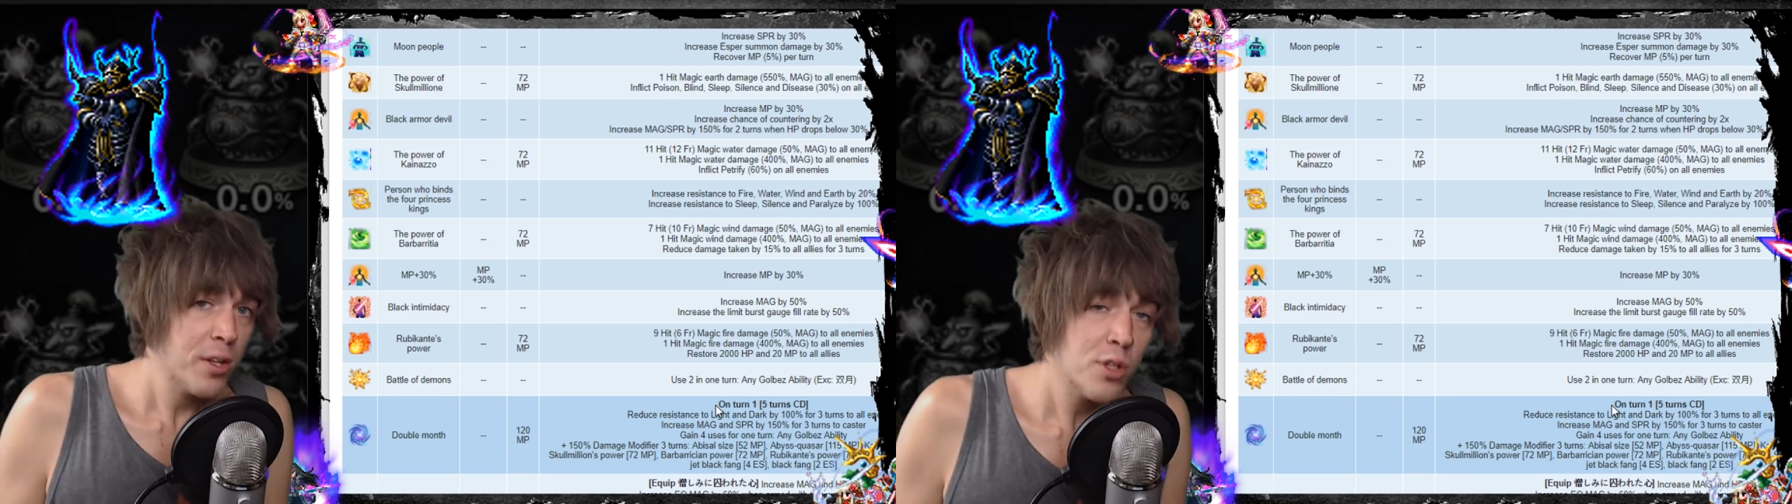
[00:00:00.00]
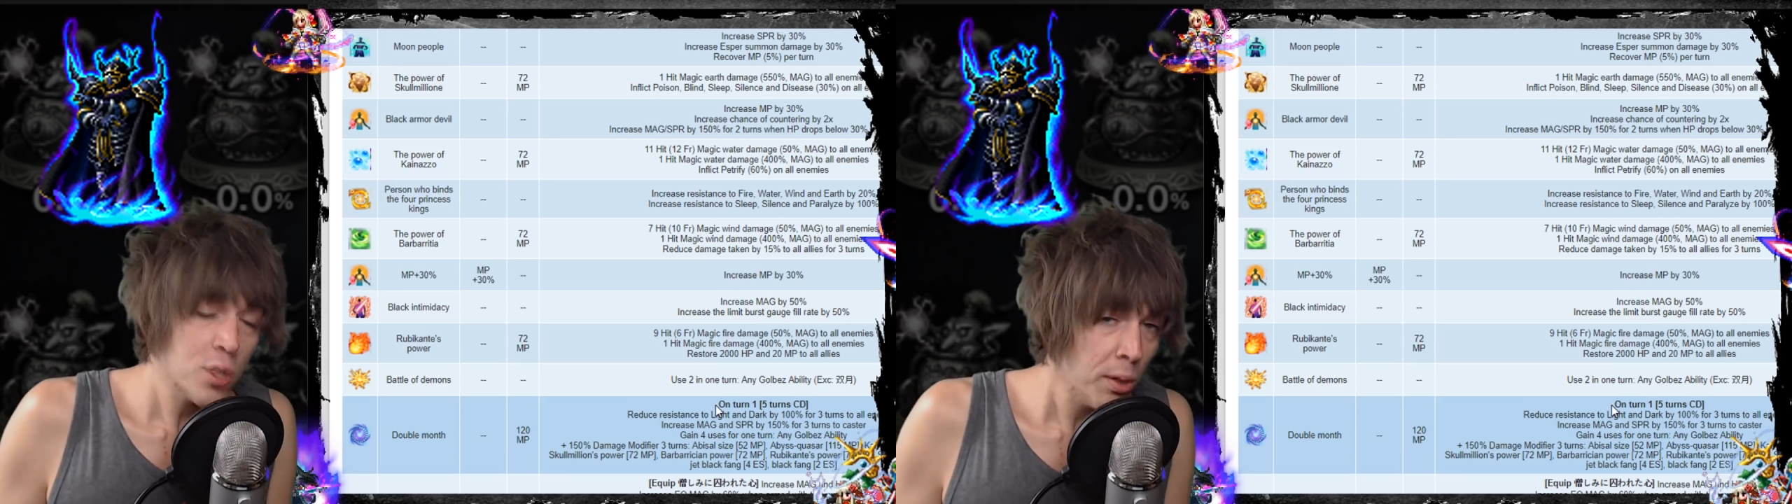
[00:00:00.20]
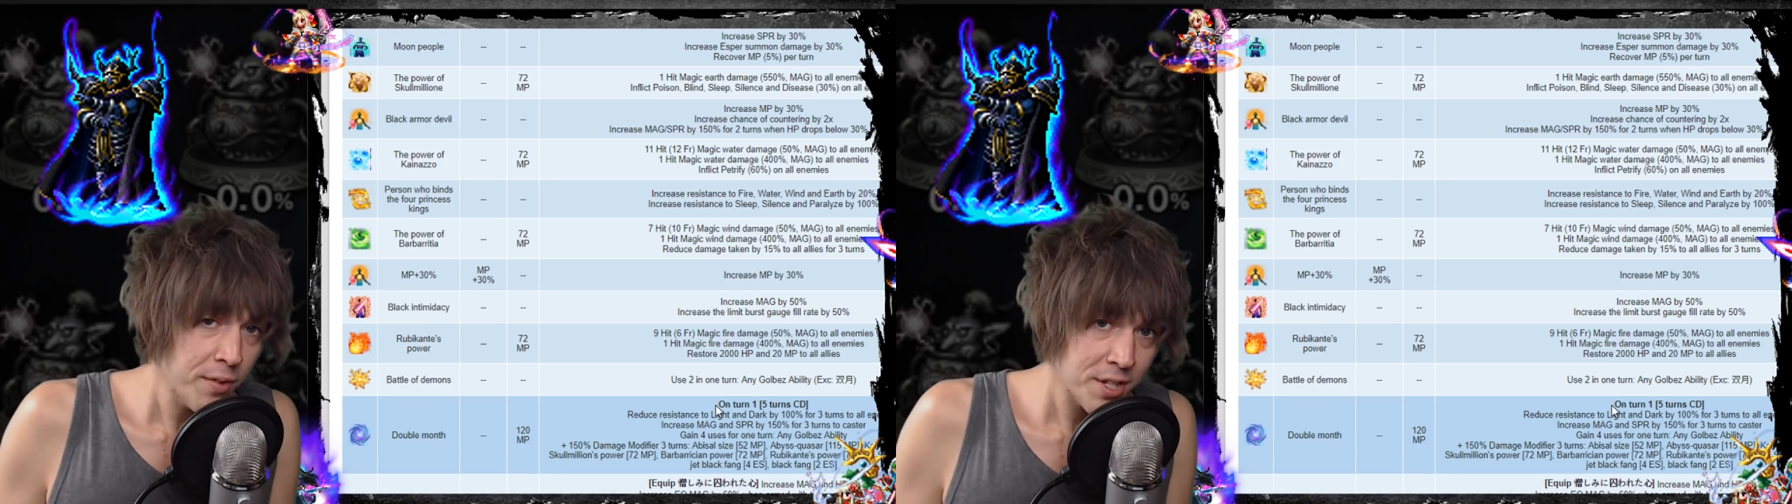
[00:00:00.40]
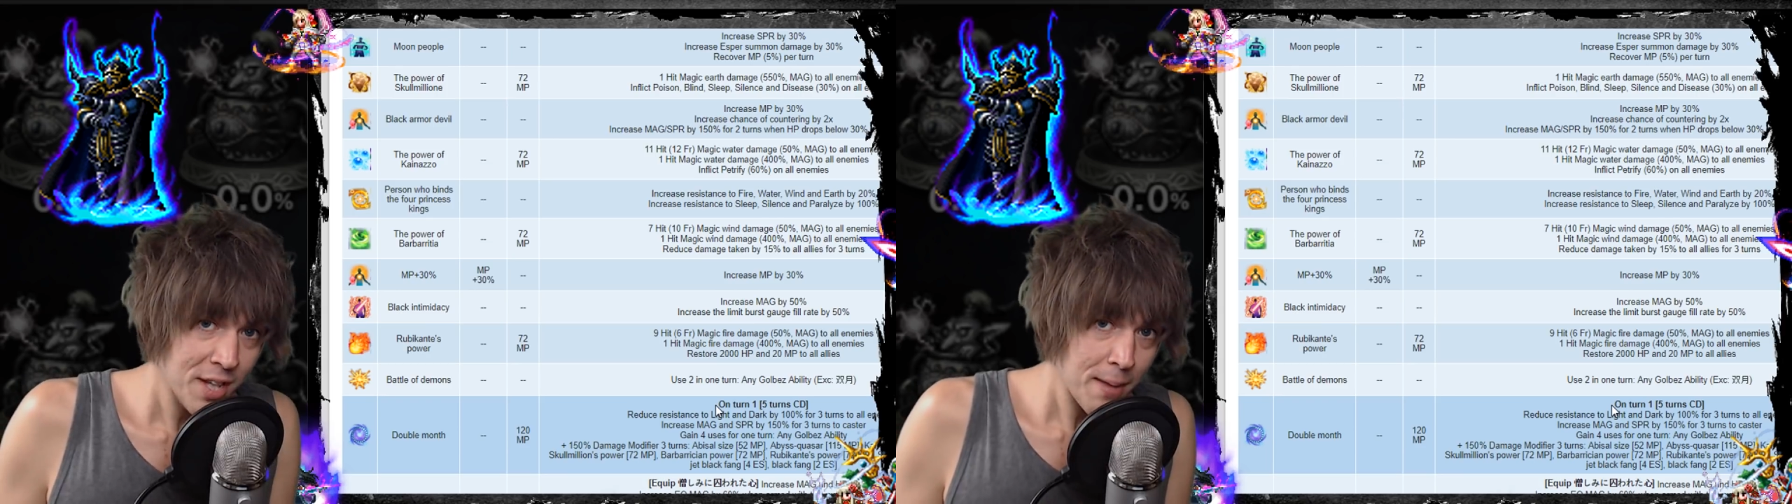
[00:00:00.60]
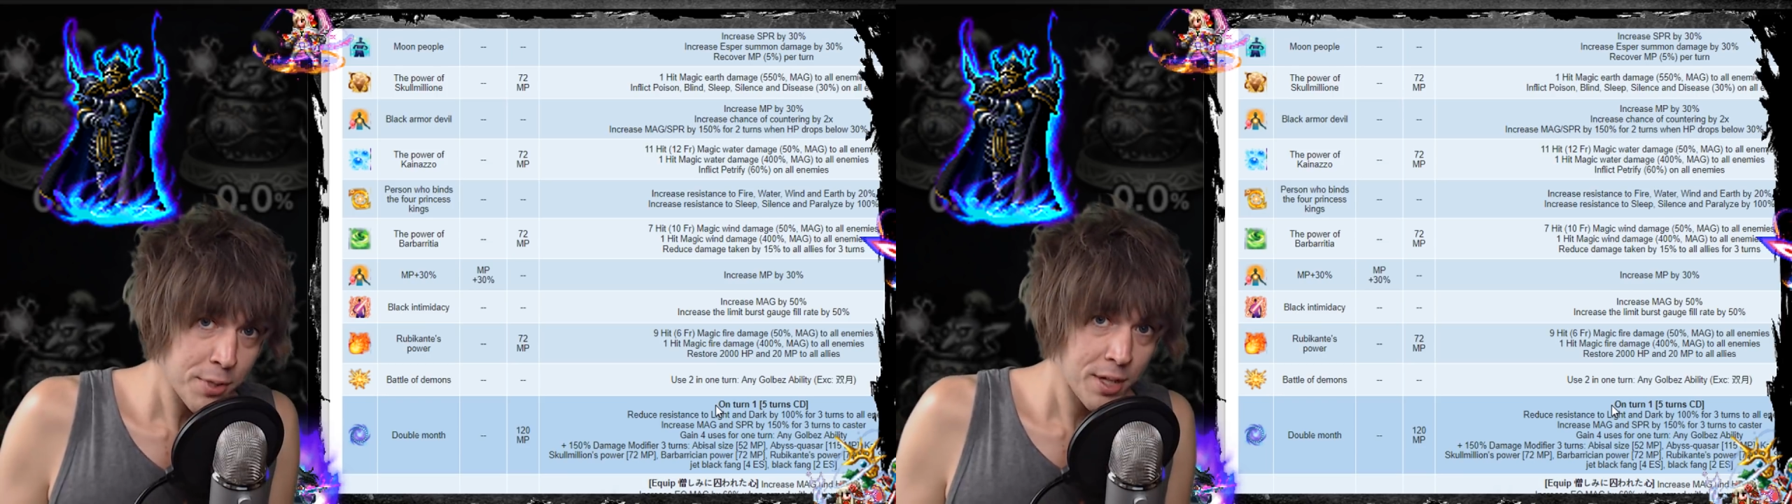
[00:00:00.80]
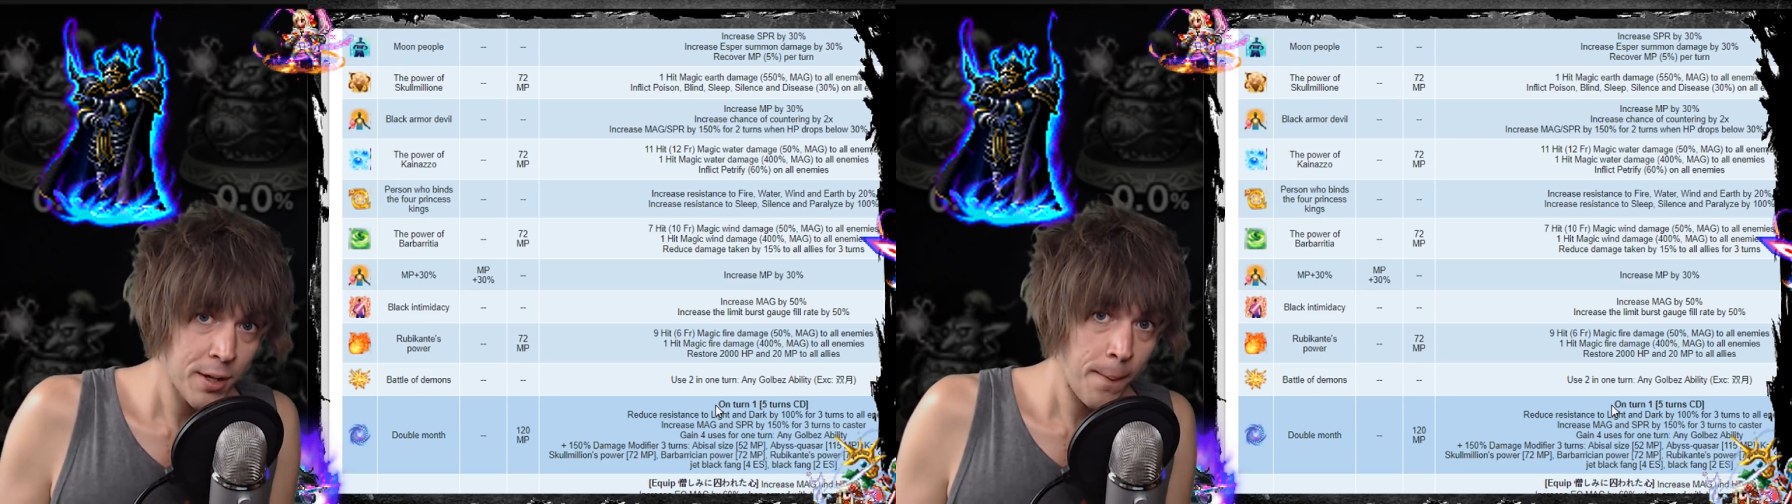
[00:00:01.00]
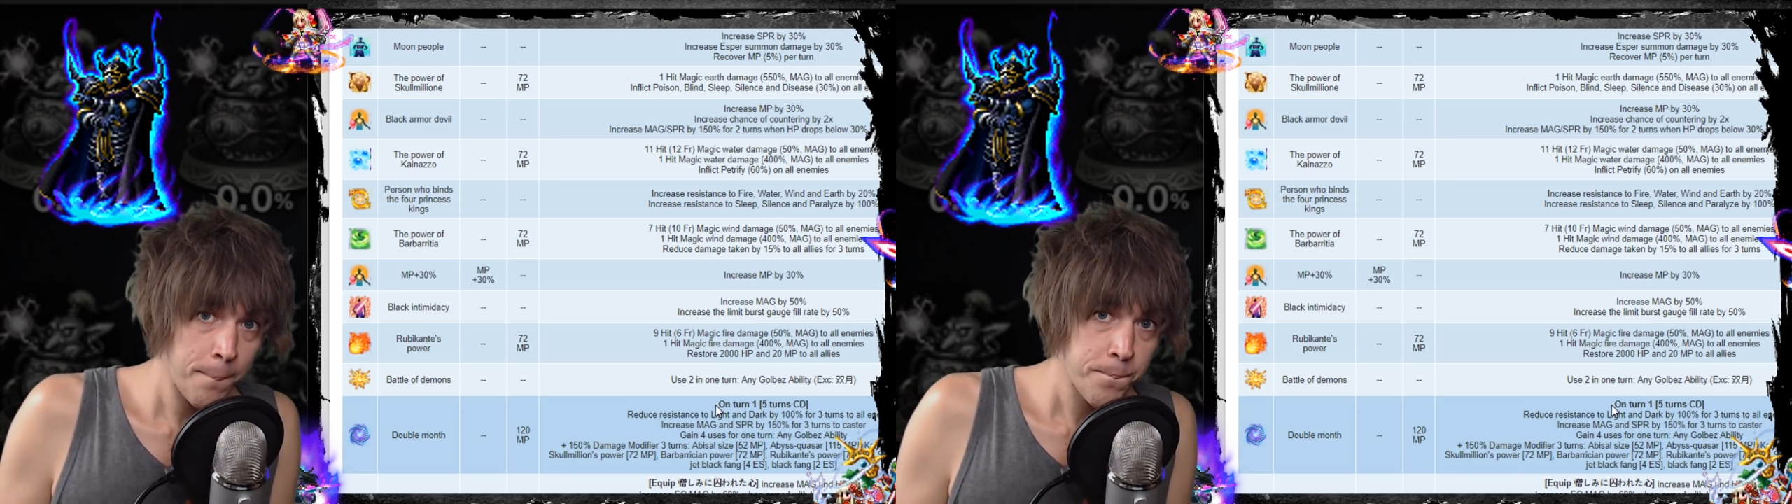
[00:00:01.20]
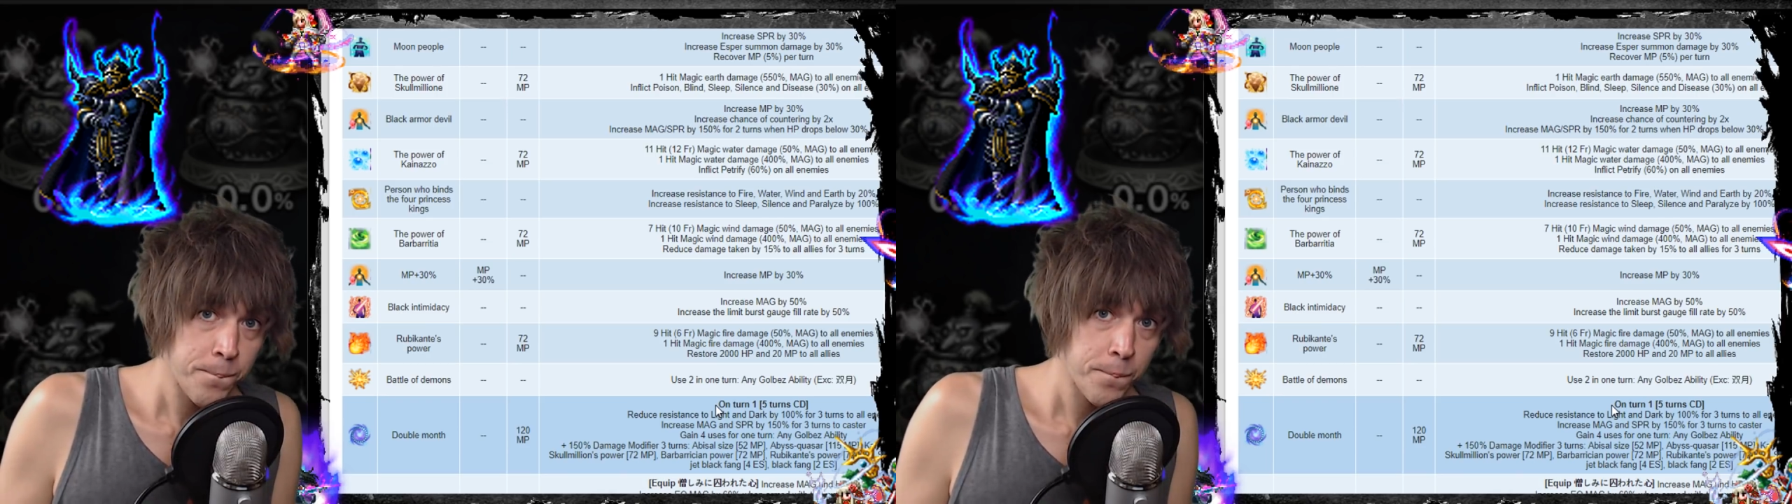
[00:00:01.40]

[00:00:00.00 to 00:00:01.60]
to use 2 of the same skill.